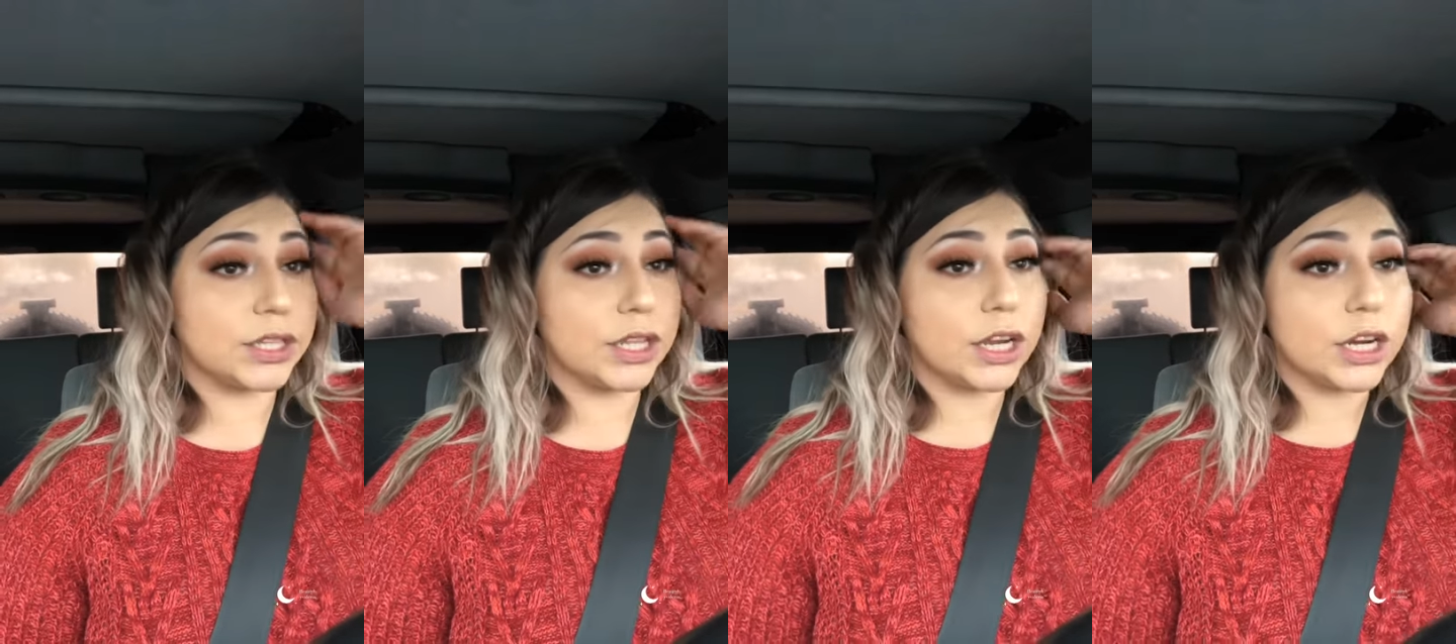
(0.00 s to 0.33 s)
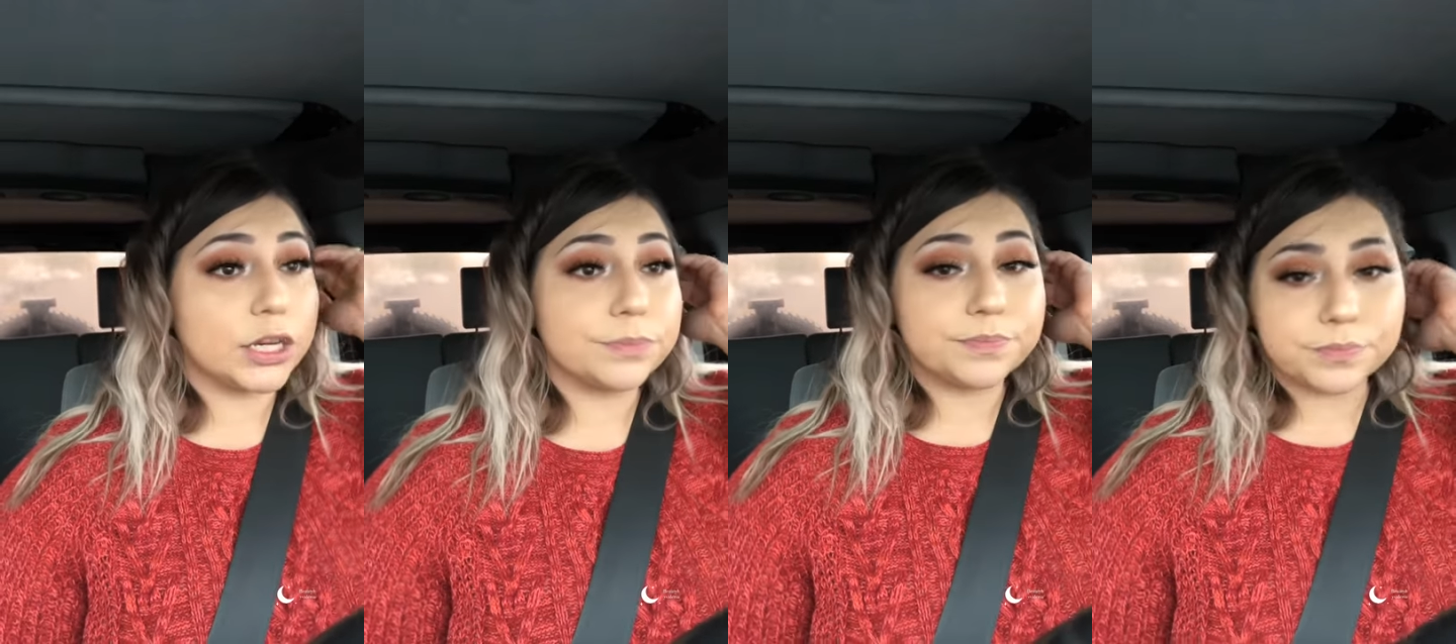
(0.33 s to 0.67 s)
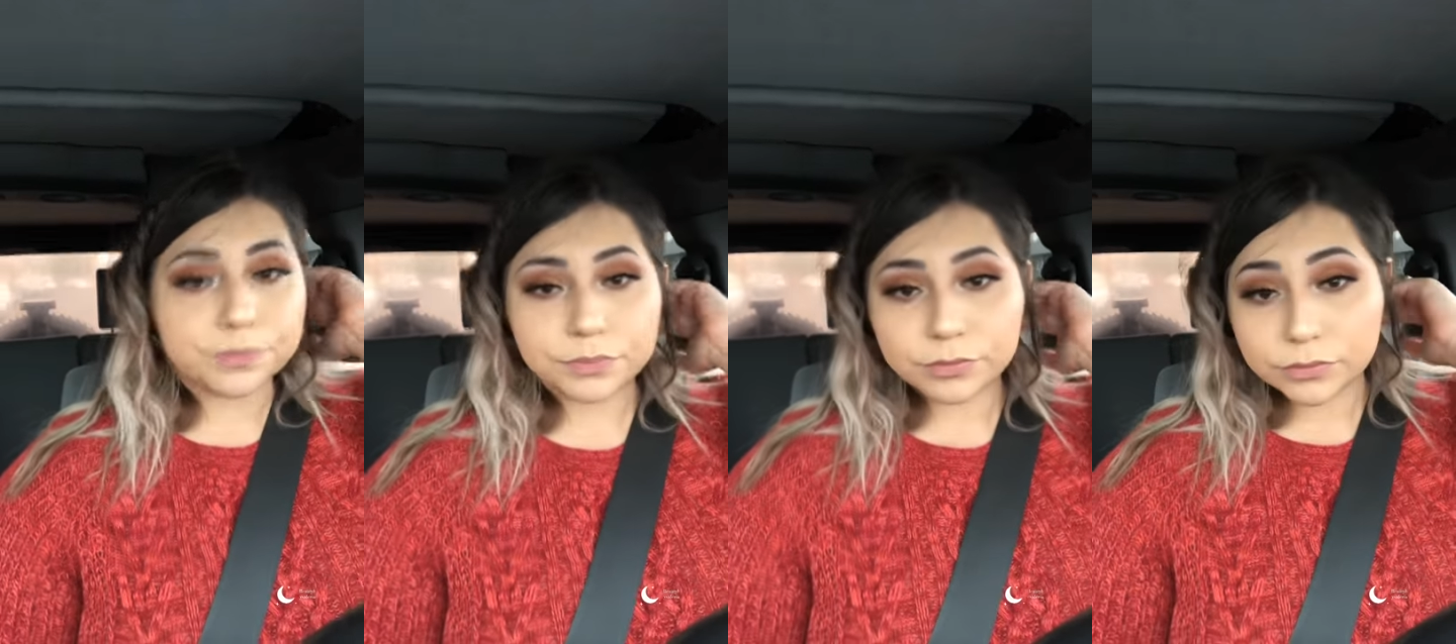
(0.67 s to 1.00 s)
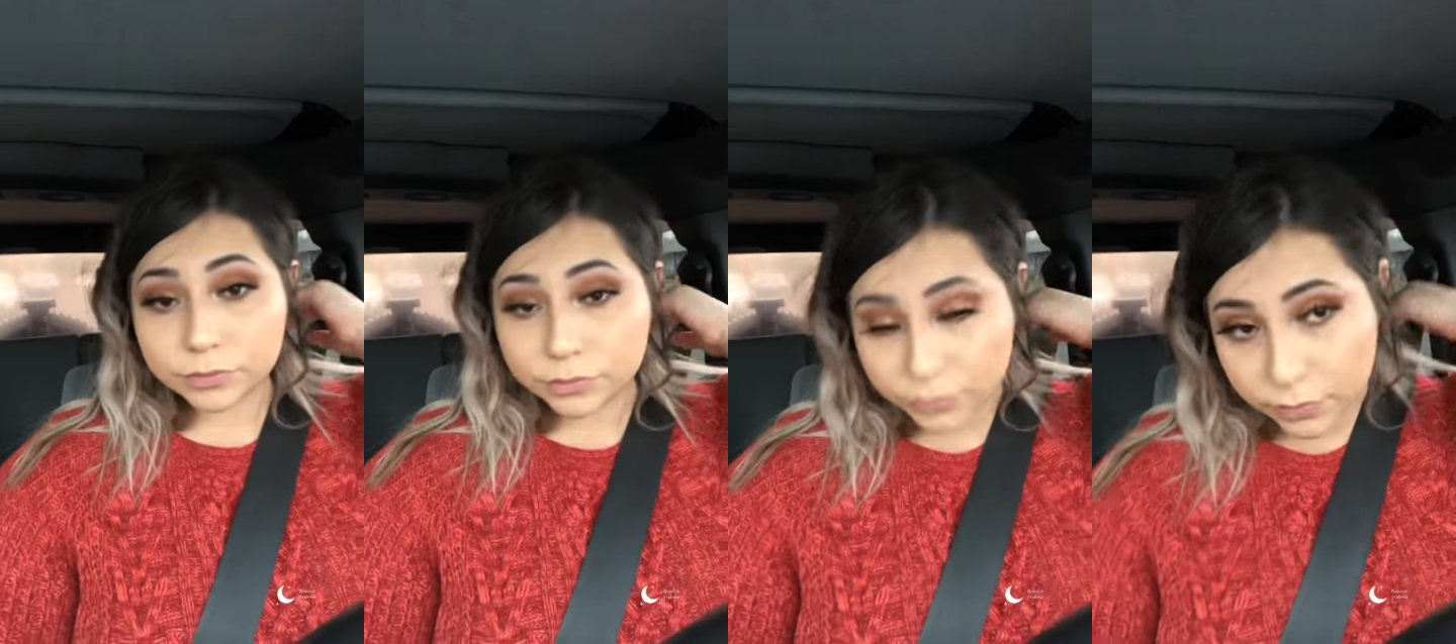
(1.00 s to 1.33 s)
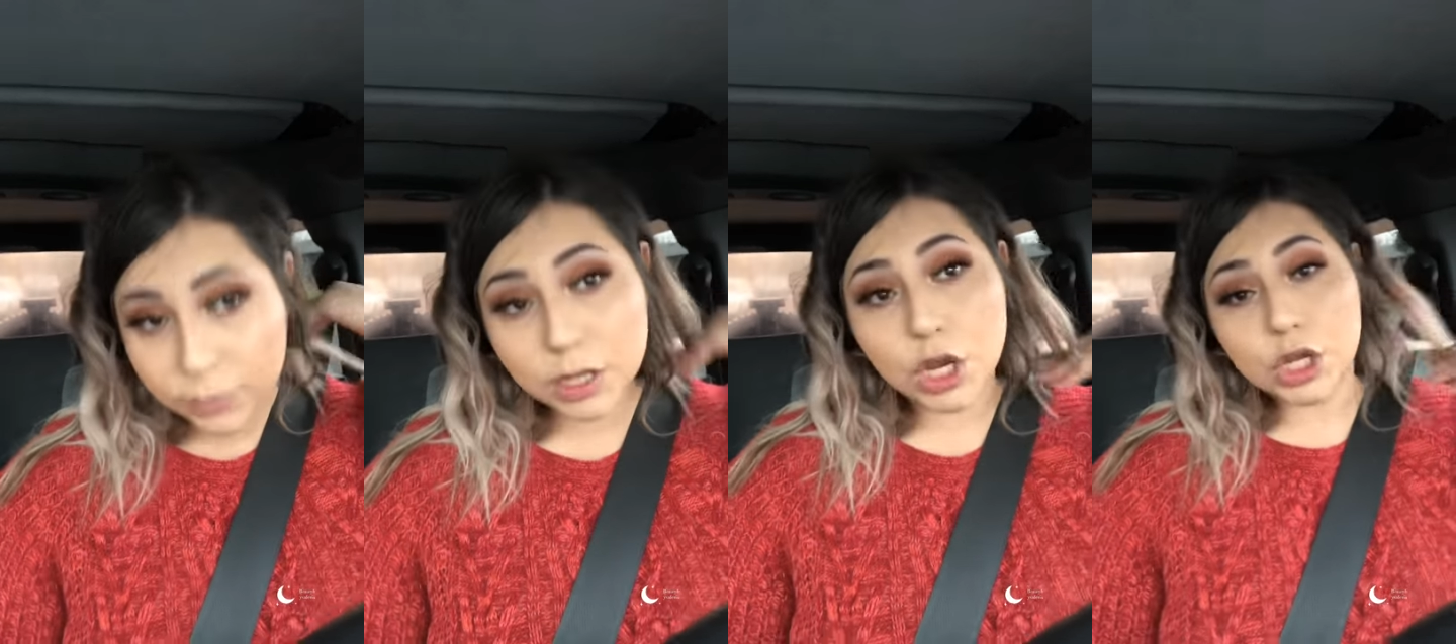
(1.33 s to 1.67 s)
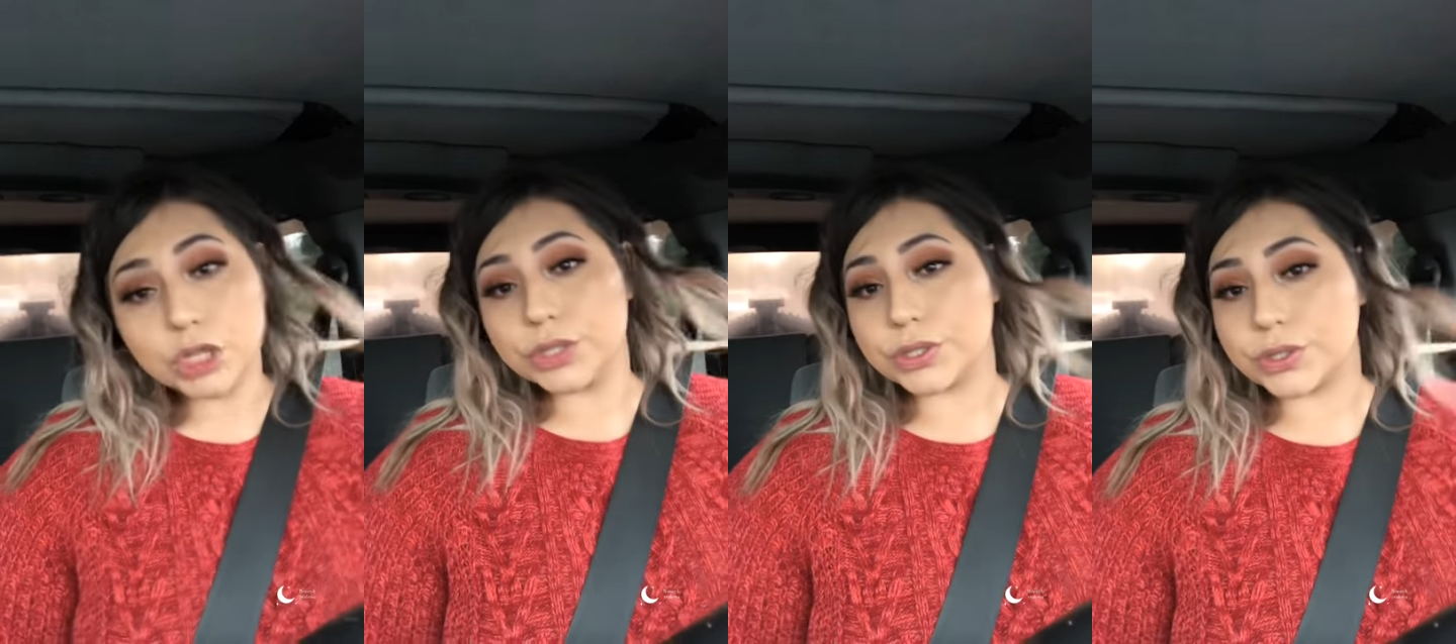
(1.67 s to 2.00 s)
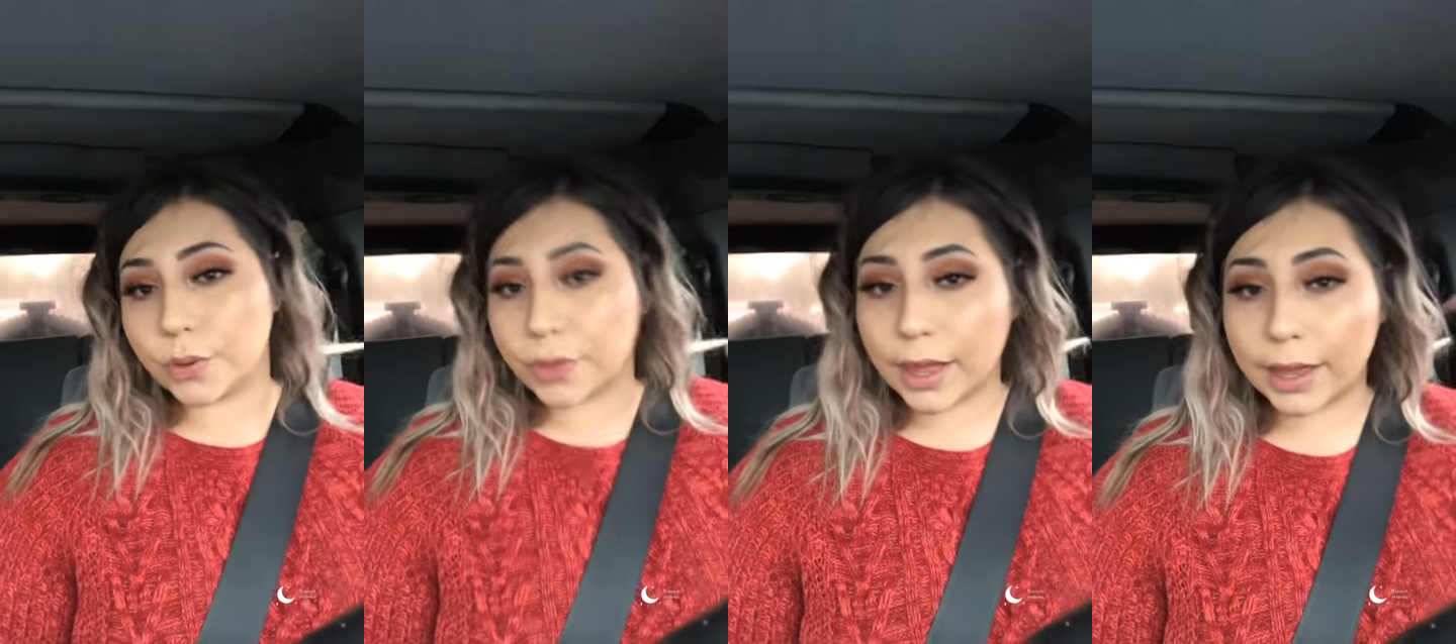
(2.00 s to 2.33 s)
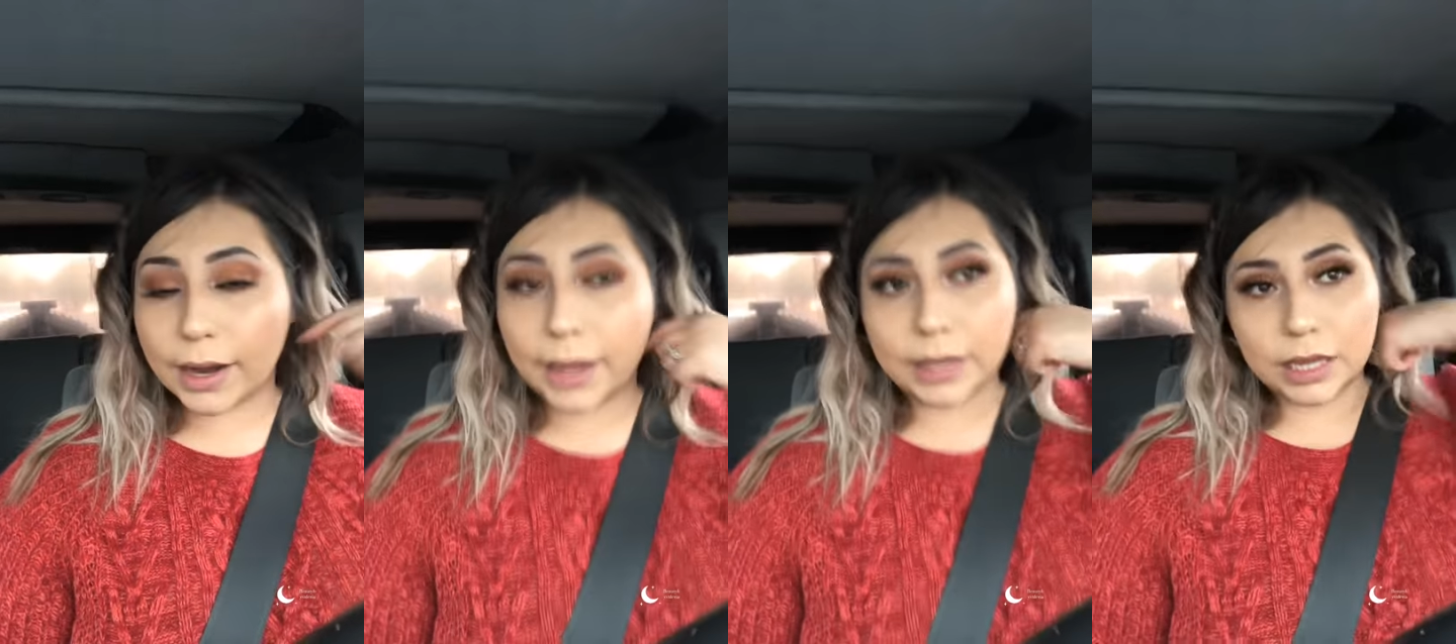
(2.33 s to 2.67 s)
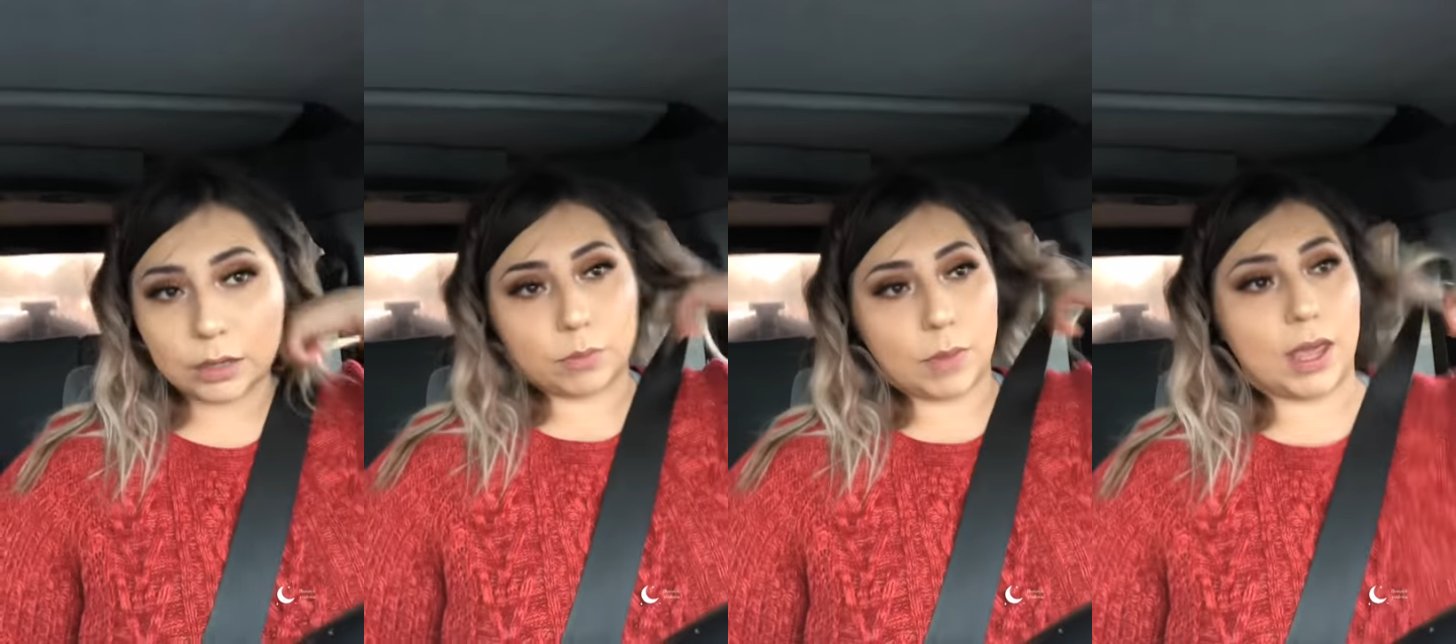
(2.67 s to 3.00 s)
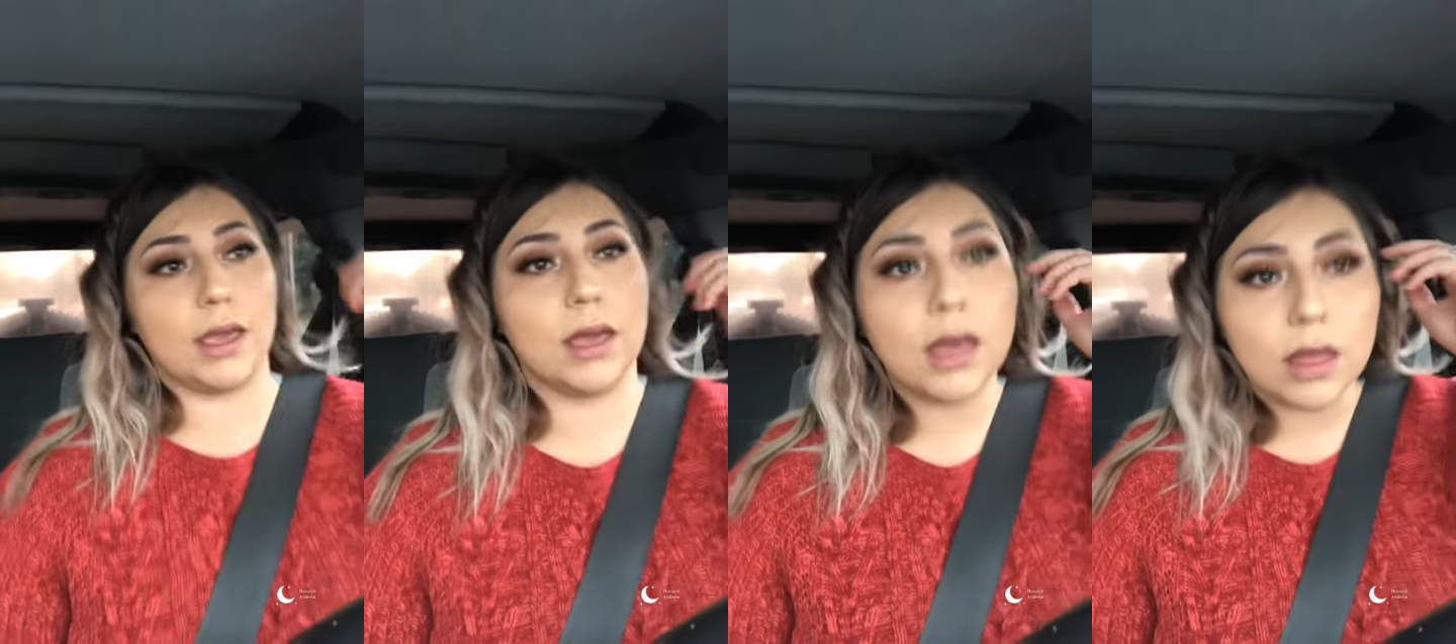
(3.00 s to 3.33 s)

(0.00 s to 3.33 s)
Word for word: there so that I can make